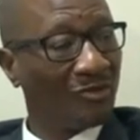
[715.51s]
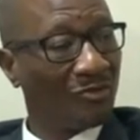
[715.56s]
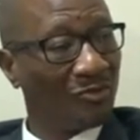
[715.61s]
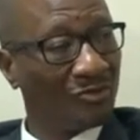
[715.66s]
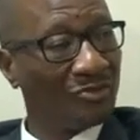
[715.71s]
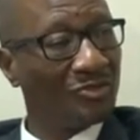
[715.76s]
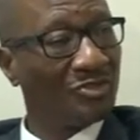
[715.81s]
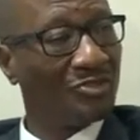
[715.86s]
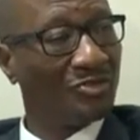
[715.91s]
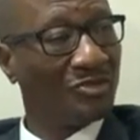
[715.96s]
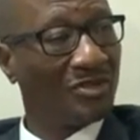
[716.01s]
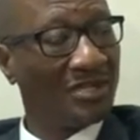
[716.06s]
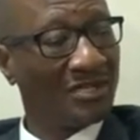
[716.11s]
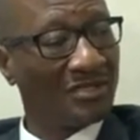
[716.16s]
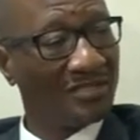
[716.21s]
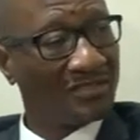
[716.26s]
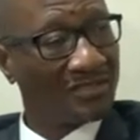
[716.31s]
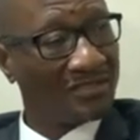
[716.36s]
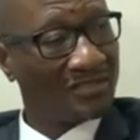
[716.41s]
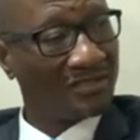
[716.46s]
good
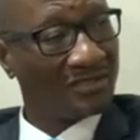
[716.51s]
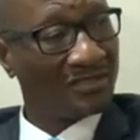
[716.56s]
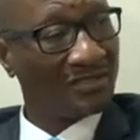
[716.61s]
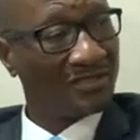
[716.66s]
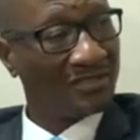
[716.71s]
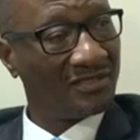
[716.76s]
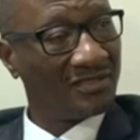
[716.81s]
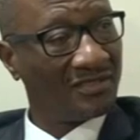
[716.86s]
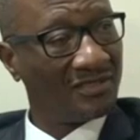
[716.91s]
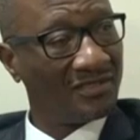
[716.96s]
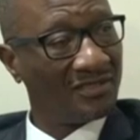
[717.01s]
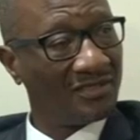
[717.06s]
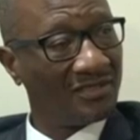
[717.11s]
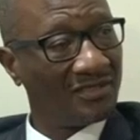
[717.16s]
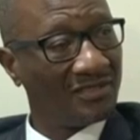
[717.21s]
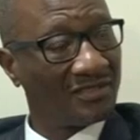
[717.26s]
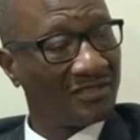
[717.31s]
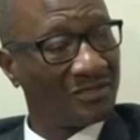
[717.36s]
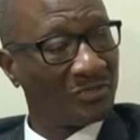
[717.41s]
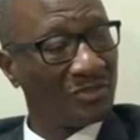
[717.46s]
journalists in
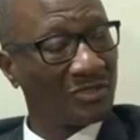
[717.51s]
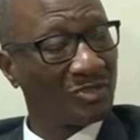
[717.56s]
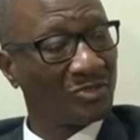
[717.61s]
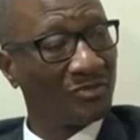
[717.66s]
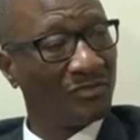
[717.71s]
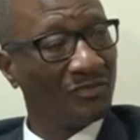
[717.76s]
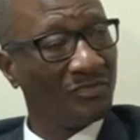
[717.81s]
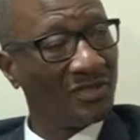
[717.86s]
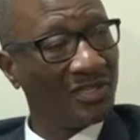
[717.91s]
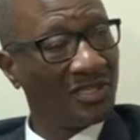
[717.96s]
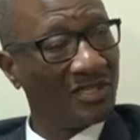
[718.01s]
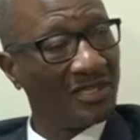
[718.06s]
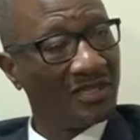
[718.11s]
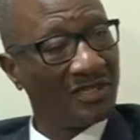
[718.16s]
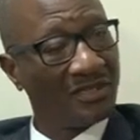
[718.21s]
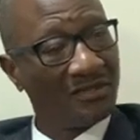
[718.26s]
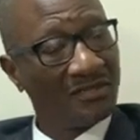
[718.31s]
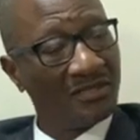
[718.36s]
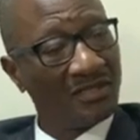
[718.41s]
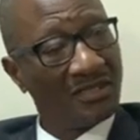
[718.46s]
the space of
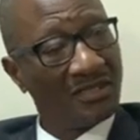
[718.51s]
media,